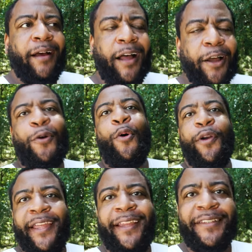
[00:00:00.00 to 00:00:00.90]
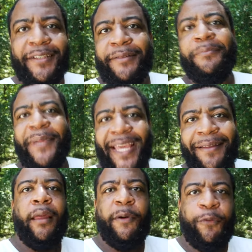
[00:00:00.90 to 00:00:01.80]
according to me.
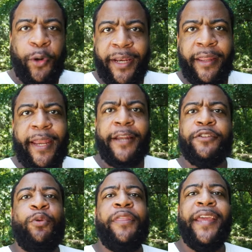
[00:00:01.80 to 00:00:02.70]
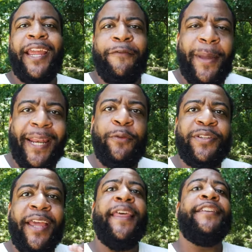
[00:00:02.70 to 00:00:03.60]
Before getting into that, I just wanna thank everybody who's
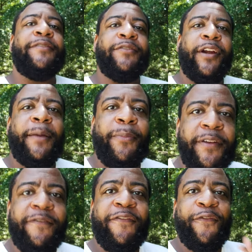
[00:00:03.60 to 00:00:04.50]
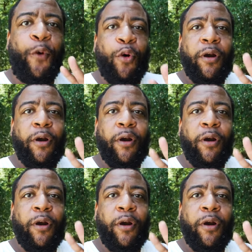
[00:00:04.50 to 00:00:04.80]
hit that subscribe button four